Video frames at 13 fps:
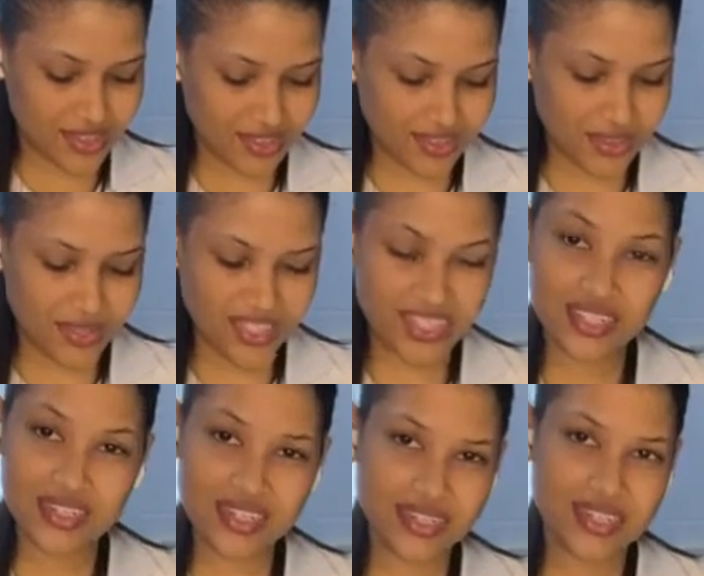Now this is
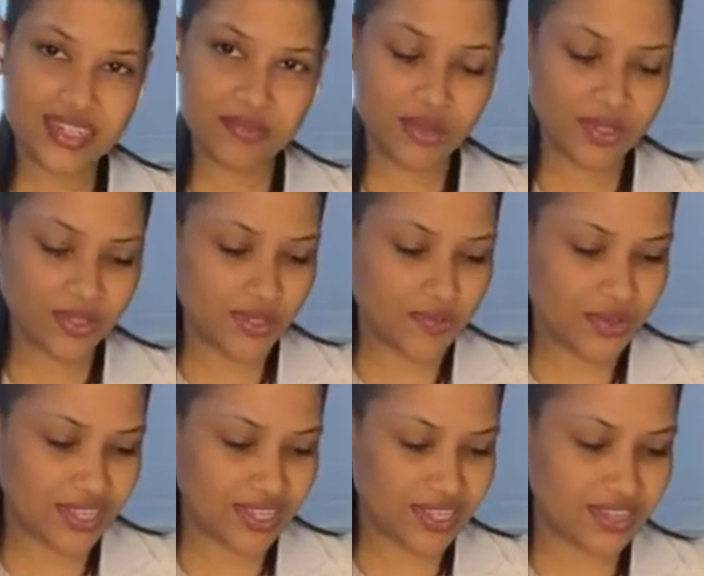going to take about 2
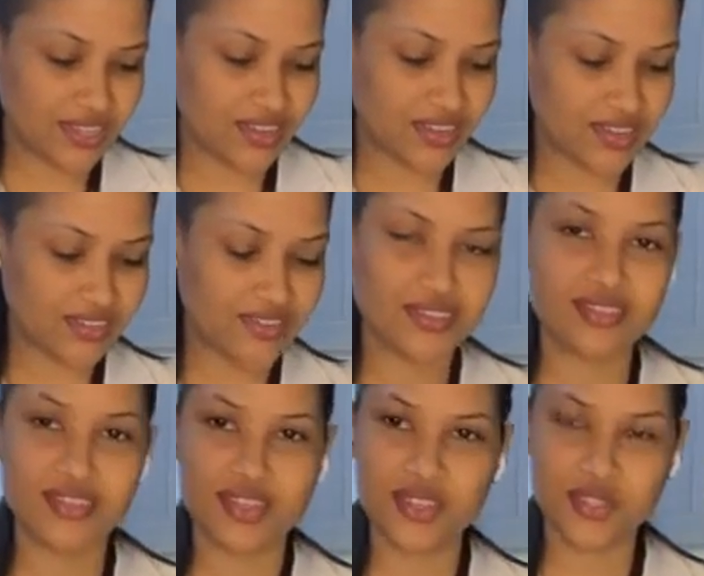minutes on
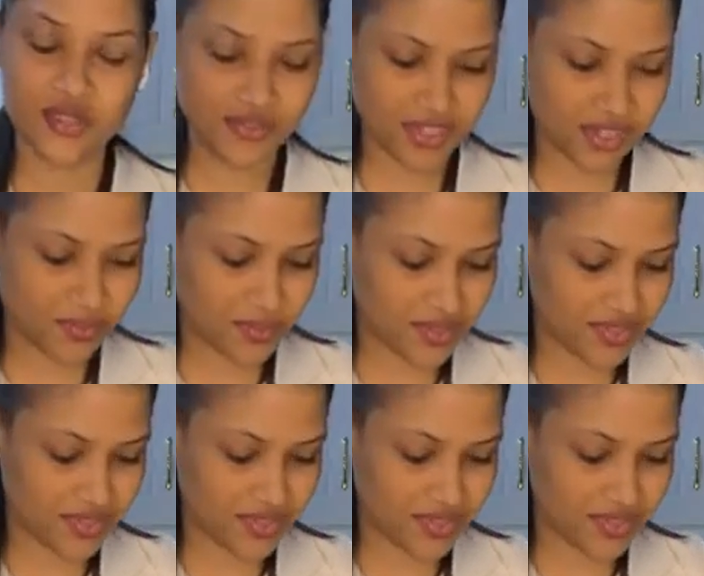a stovetop.